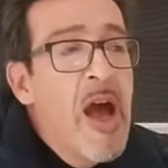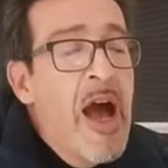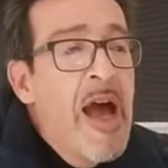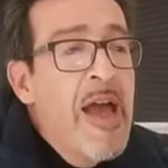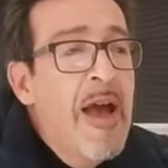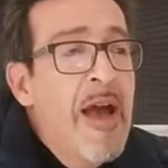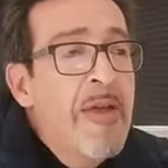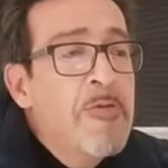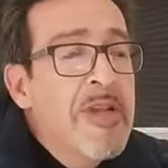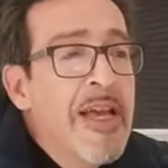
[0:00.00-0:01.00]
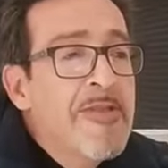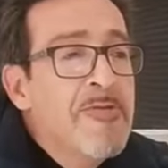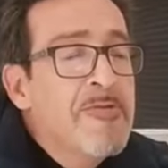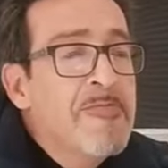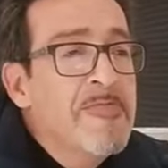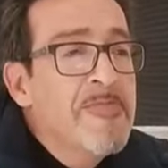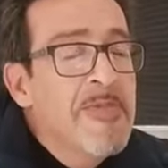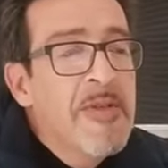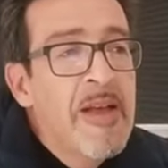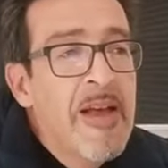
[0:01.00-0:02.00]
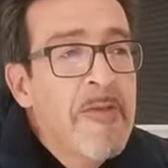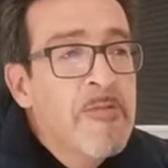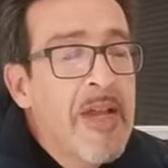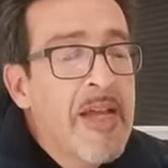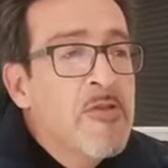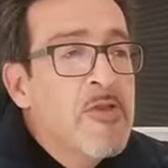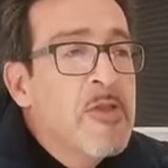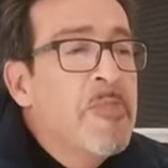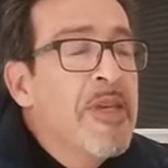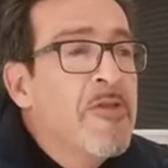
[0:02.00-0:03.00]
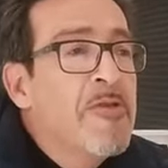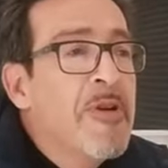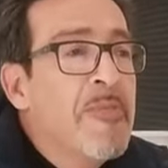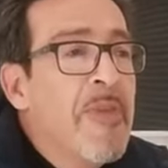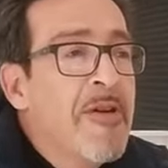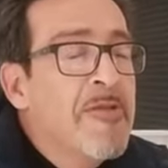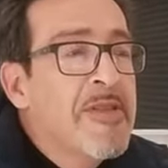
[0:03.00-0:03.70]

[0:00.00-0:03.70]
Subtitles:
I would like to speak to you about